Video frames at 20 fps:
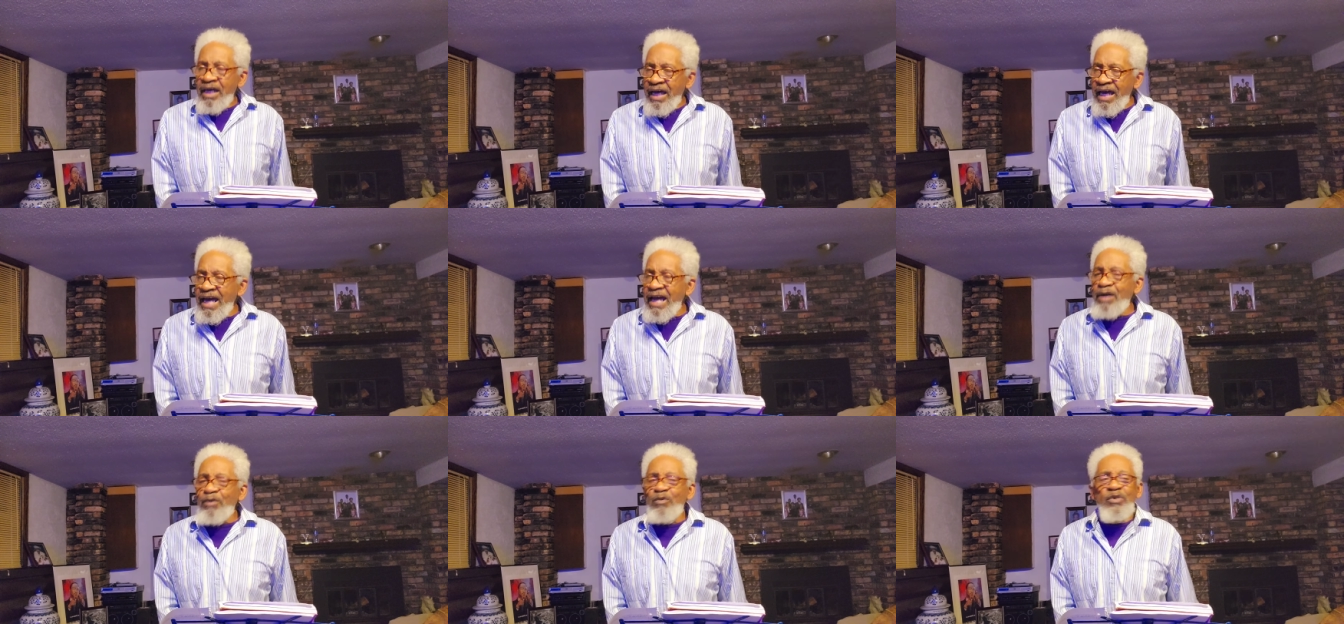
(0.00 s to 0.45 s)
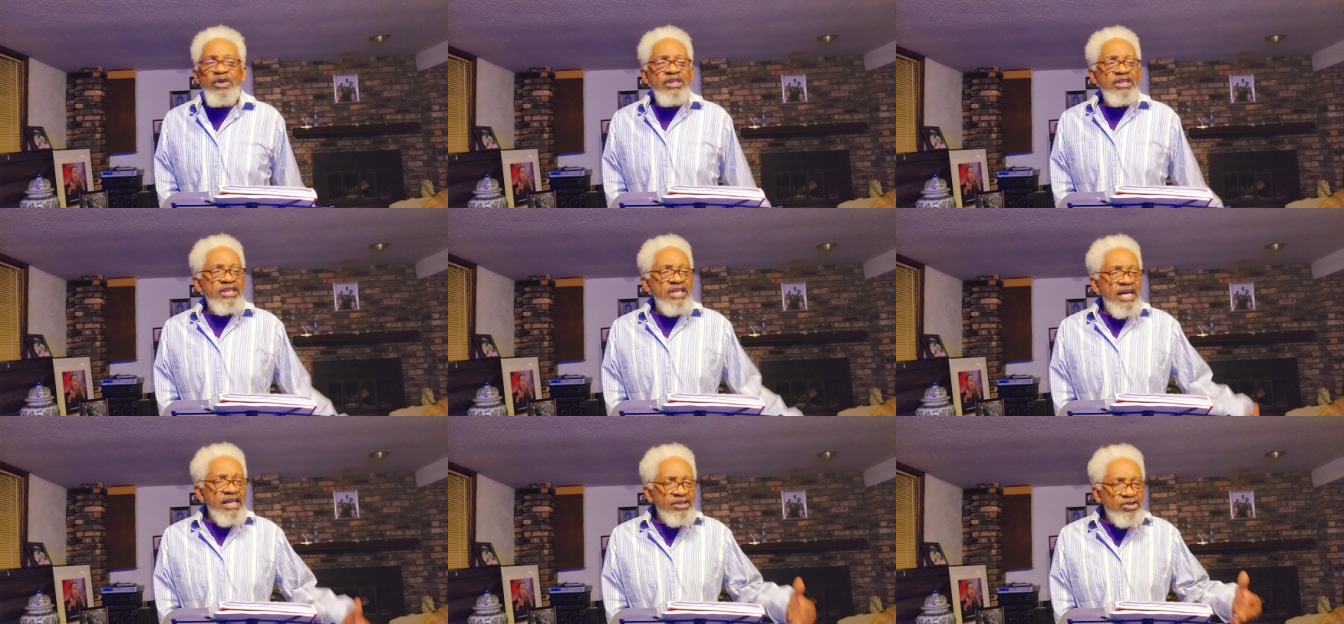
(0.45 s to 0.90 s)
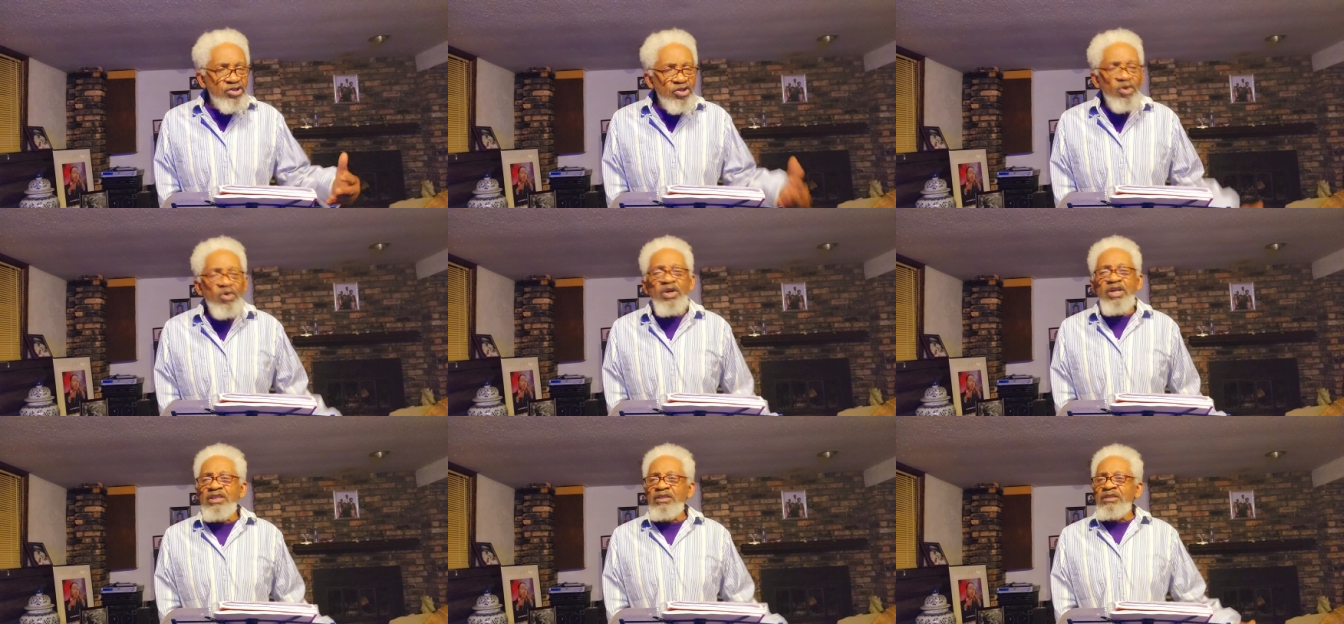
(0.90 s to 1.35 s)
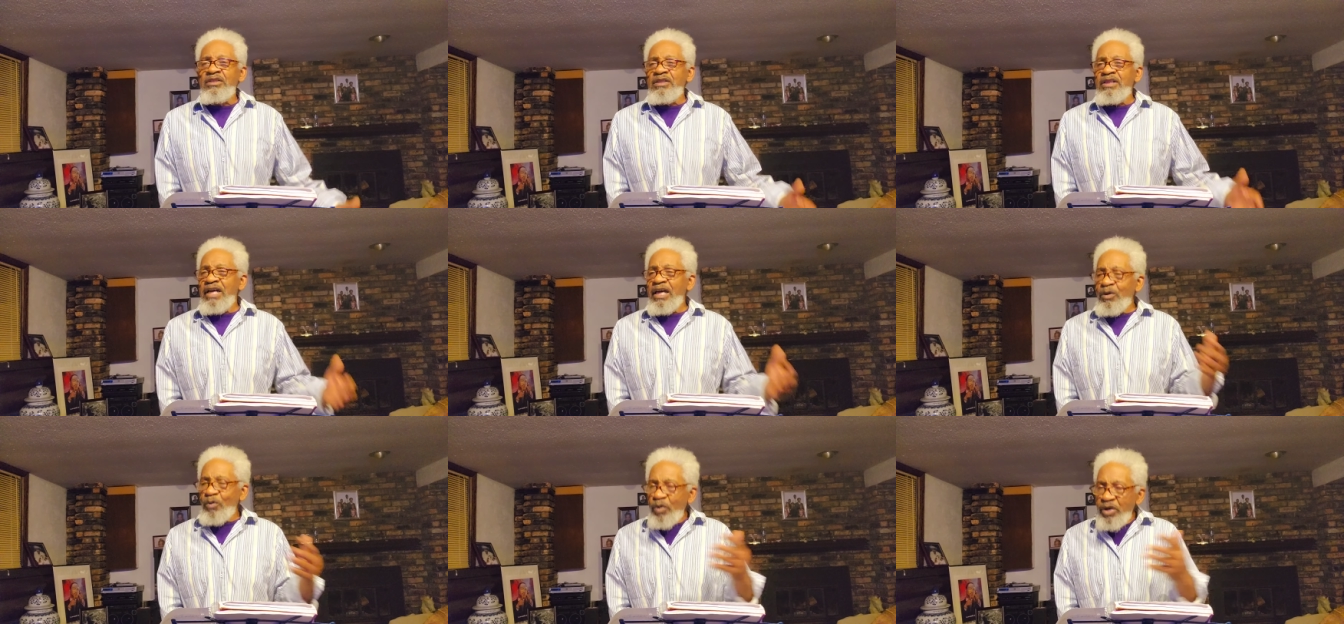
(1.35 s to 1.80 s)
And with that choice
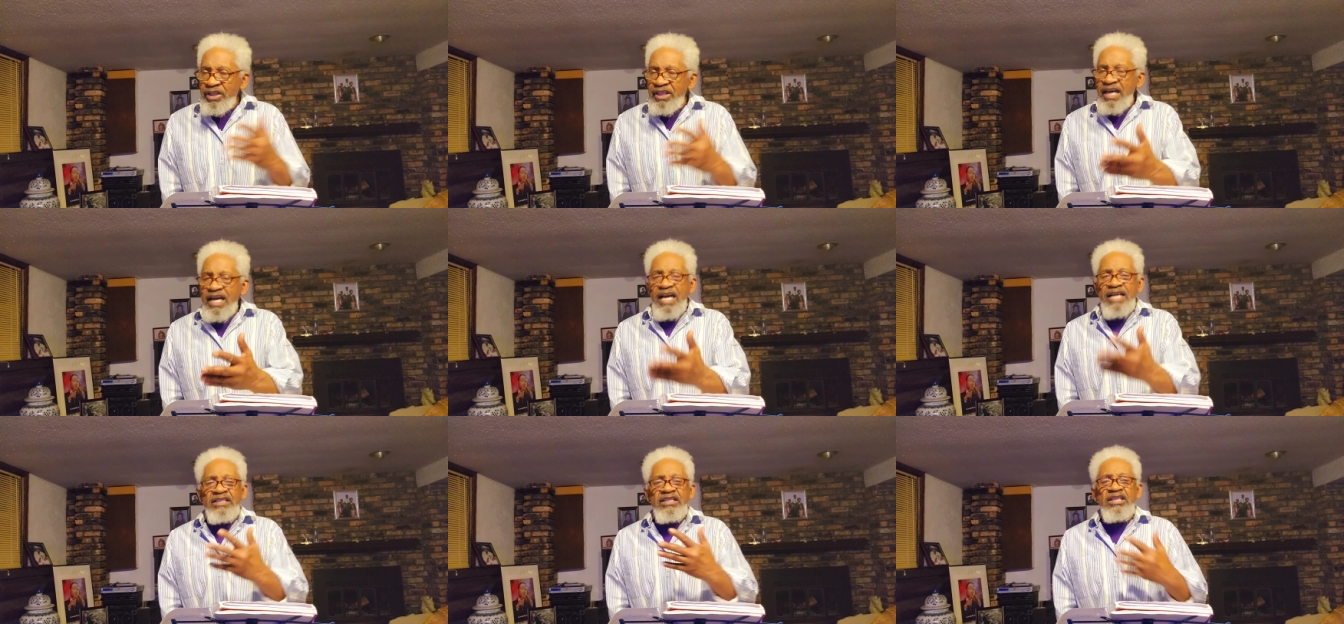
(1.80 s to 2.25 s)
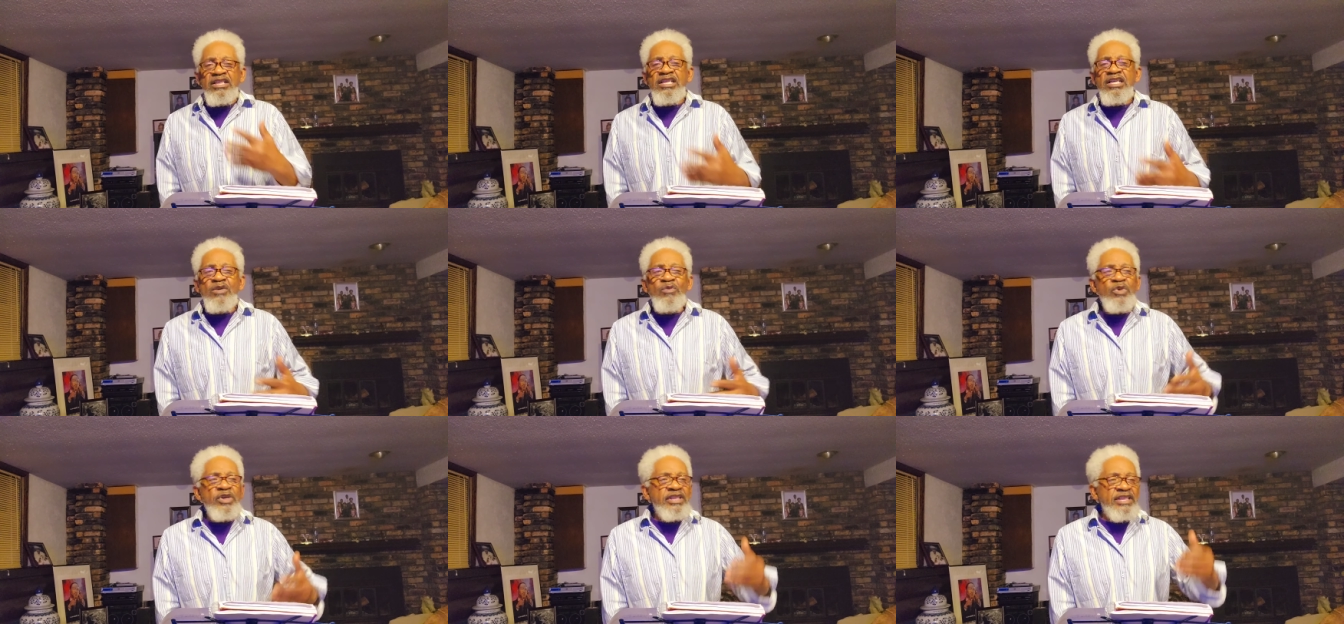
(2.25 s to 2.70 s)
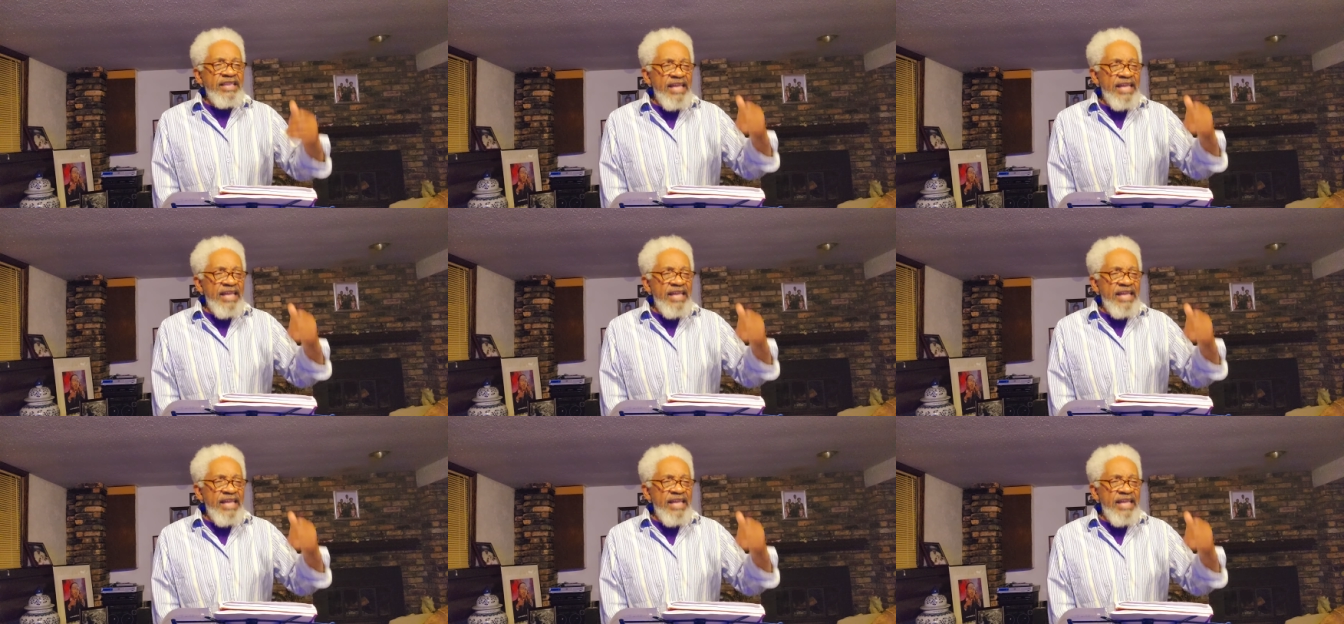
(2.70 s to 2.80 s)
and what they had to deal with,